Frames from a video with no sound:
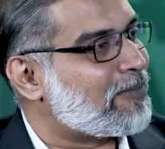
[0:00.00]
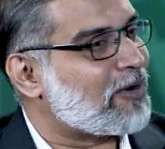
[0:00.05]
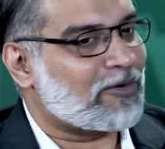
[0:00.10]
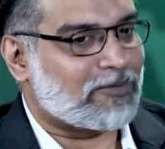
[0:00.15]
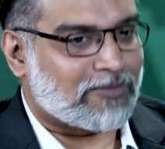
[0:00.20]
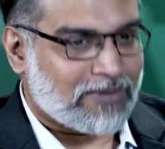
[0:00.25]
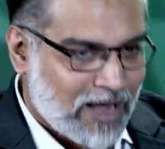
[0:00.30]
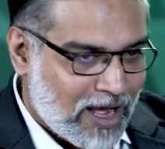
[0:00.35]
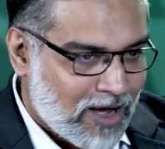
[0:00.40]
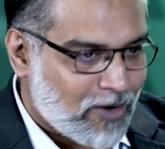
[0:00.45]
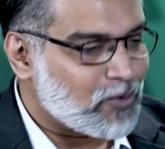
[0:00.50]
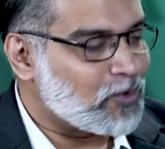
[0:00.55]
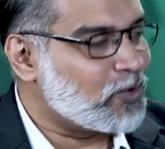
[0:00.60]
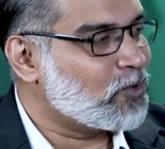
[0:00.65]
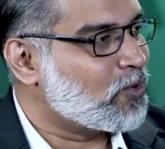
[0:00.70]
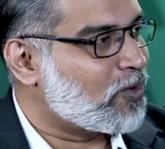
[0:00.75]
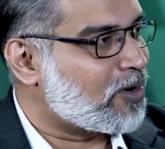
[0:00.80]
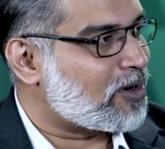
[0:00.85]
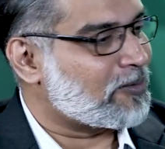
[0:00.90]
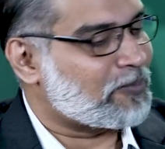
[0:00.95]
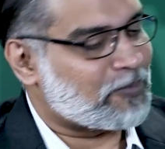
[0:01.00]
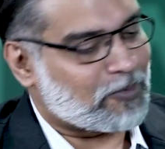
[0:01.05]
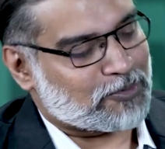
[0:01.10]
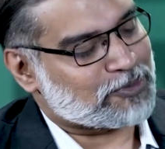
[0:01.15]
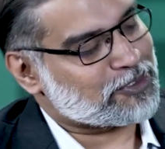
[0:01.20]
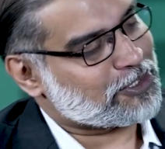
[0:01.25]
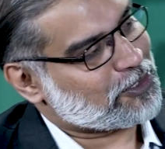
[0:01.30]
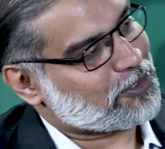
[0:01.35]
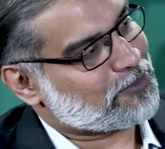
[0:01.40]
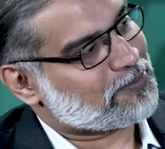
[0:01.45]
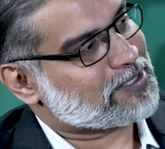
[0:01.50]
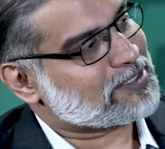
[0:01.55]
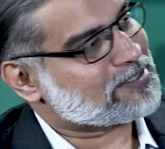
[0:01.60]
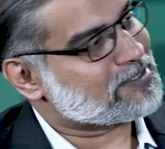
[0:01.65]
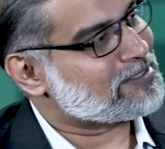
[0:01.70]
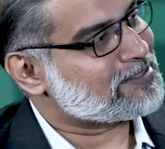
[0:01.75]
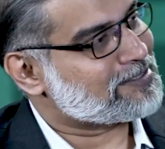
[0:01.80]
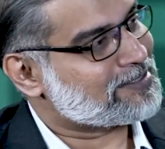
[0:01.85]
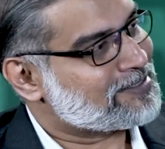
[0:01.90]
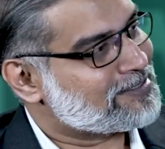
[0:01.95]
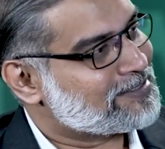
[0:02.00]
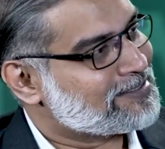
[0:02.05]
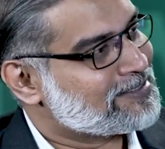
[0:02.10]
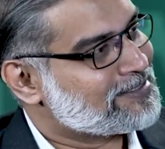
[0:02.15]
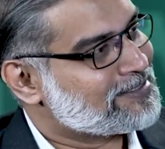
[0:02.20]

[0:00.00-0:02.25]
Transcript: about how you are approaching your business?